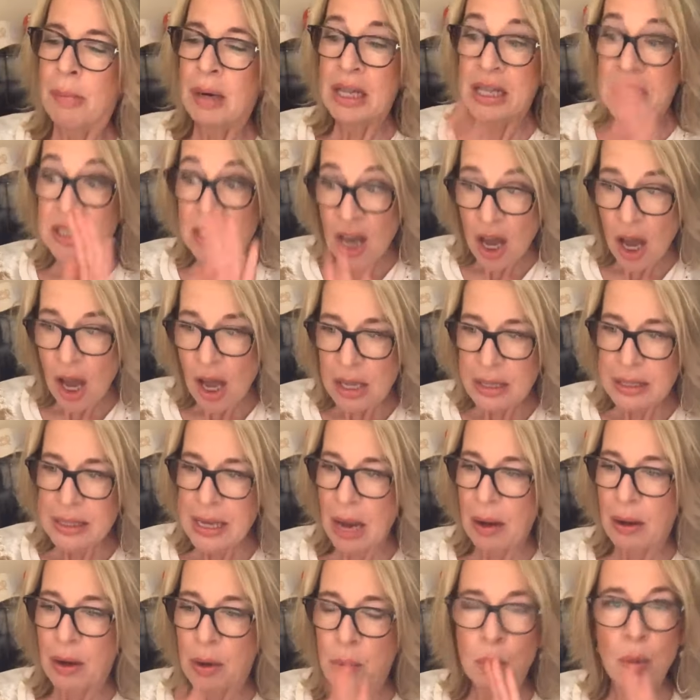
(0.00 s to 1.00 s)
But it
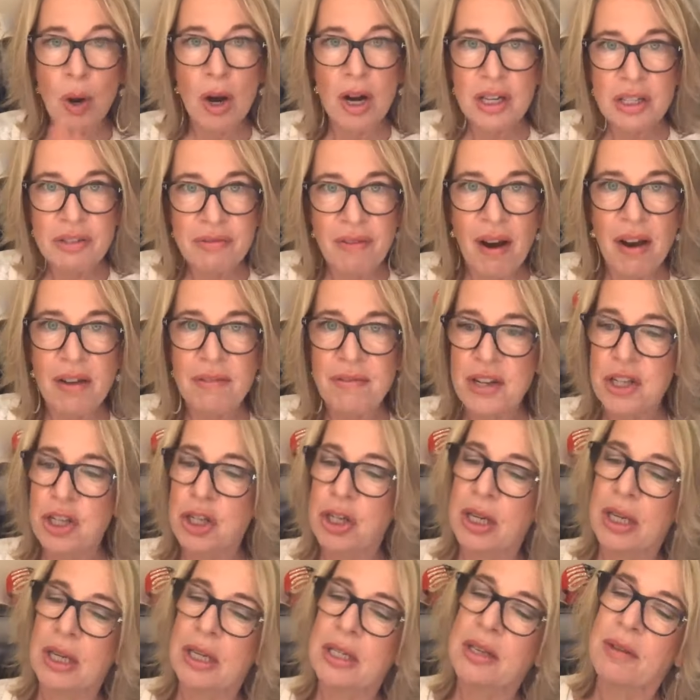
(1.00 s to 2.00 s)
turns out it works very
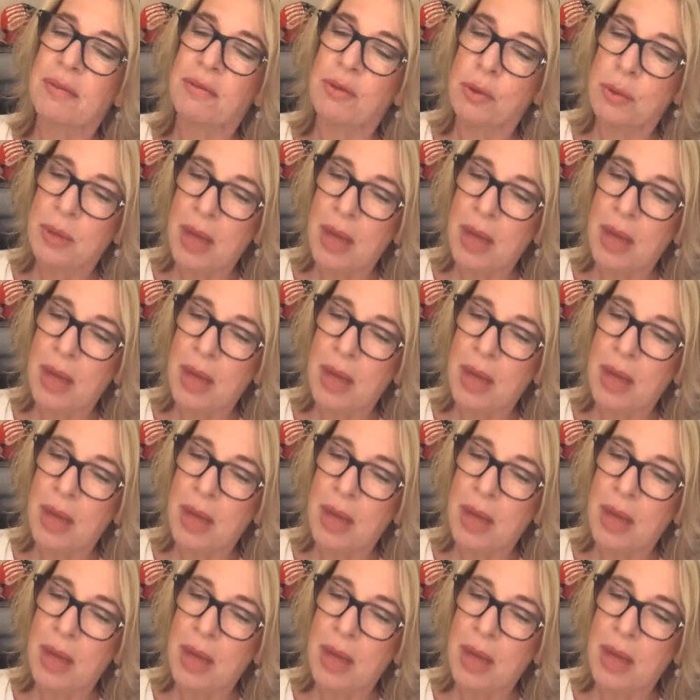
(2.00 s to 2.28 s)
efficiently because if